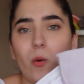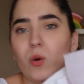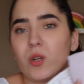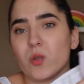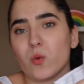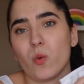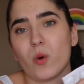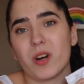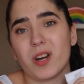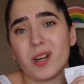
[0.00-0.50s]
was
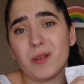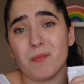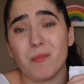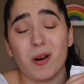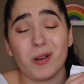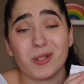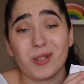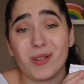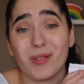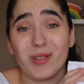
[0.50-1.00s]
wearing
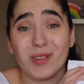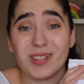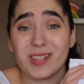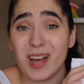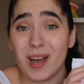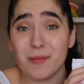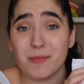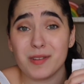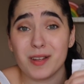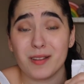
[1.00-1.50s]
most of the
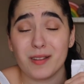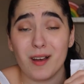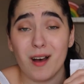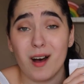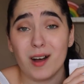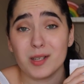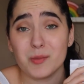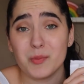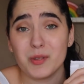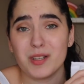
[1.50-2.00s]
times at the
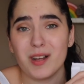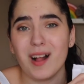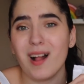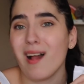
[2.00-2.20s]
hospital.